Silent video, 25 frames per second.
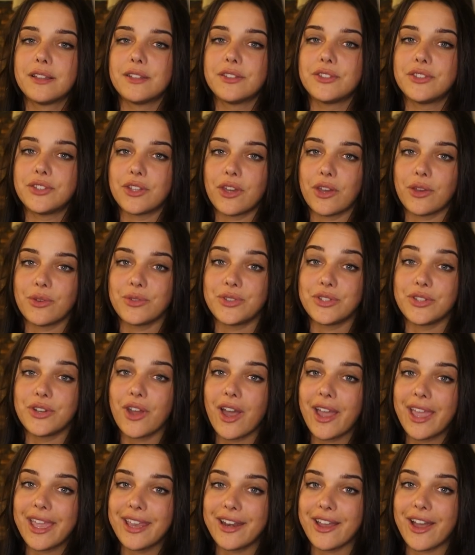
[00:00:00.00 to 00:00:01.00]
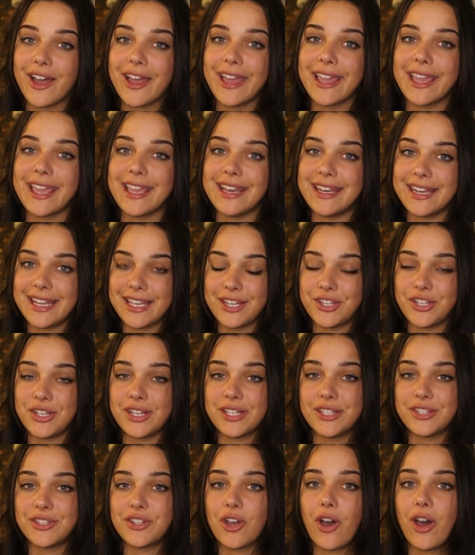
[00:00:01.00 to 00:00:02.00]
So Sanaya and I
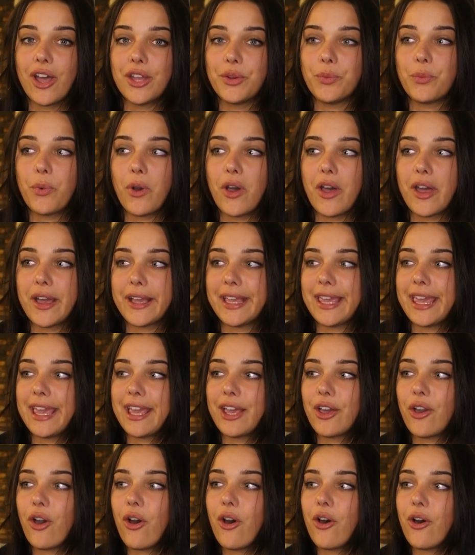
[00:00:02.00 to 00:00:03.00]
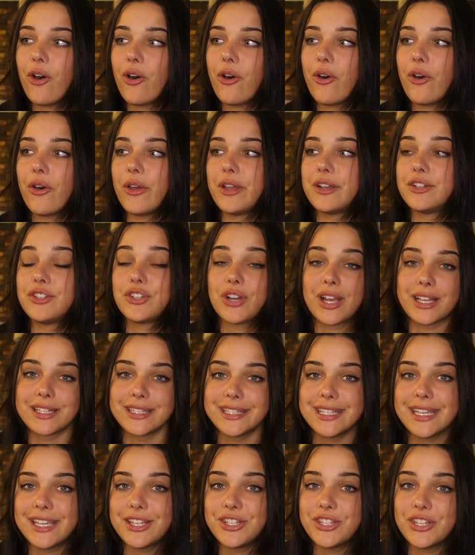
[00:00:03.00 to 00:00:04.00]
initially started working on
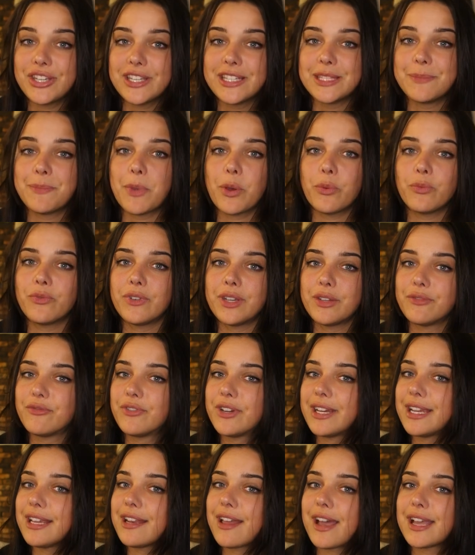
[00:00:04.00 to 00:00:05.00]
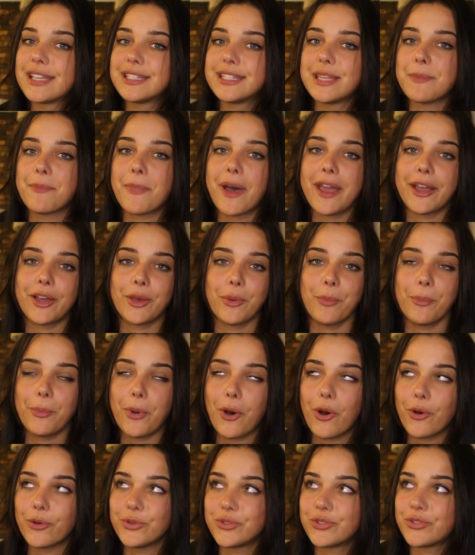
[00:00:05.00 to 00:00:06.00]
transitions, but we realized that my
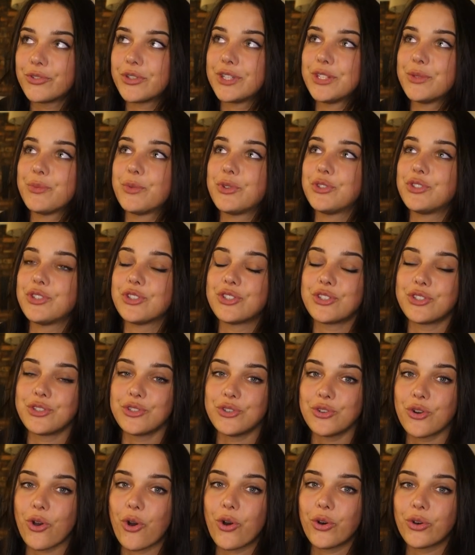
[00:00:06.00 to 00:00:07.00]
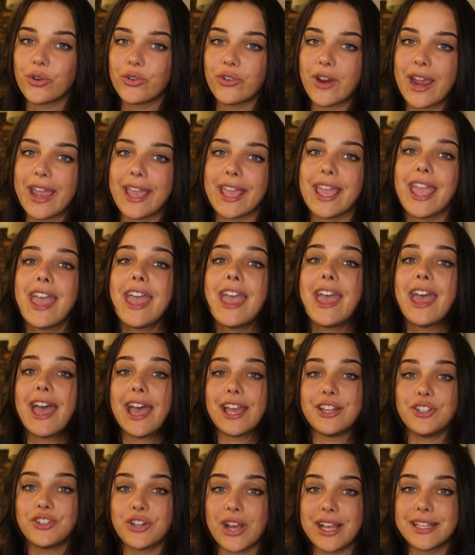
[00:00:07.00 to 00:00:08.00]
compulsories were just not great.
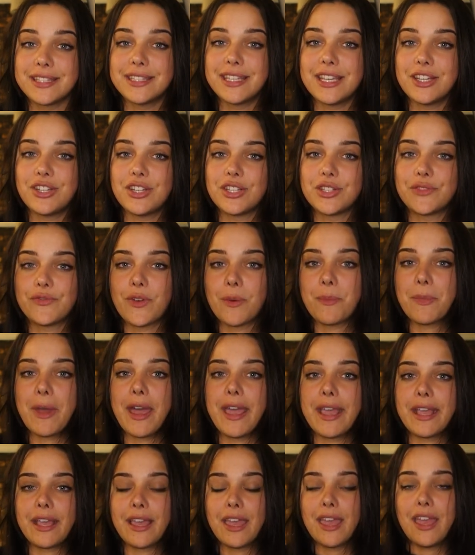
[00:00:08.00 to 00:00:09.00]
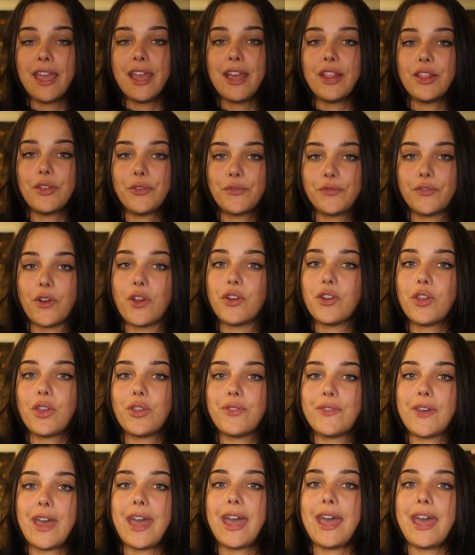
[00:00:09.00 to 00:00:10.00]
And transitions from like the front
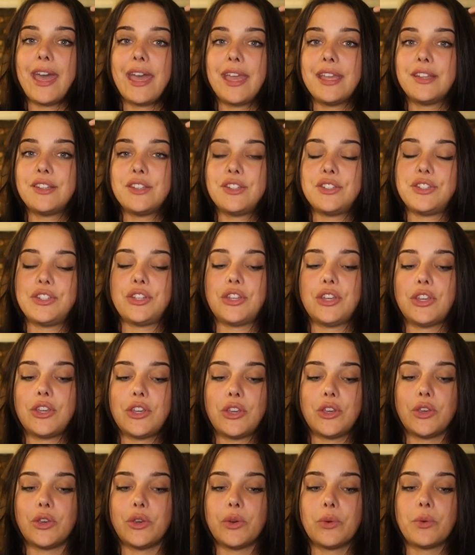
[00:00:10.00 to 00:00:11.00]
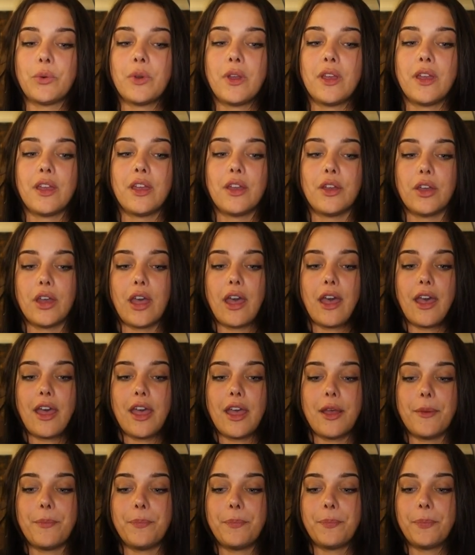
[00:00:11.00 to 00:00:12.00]
overhead to
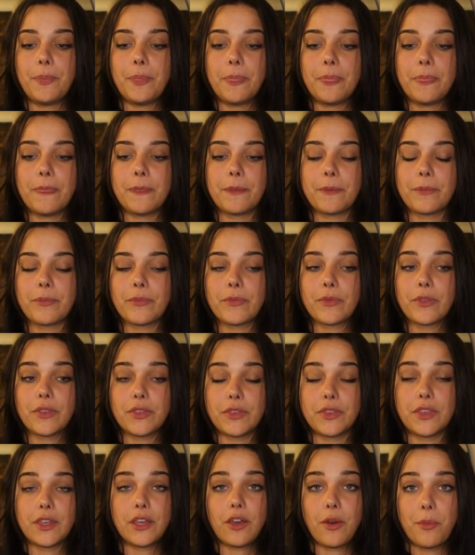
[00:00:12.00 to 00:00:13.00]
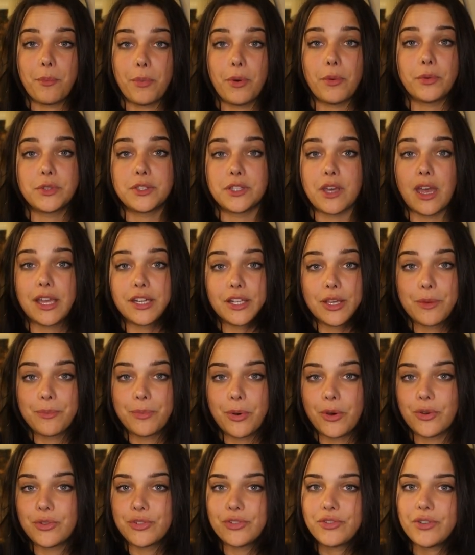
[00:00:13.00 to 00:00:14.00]
the side
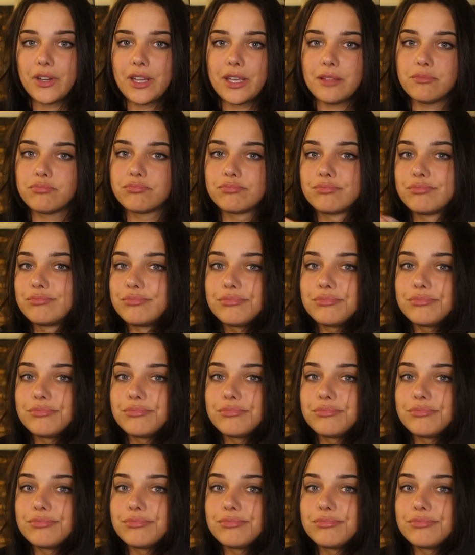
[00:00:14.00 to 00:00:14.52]
compulsory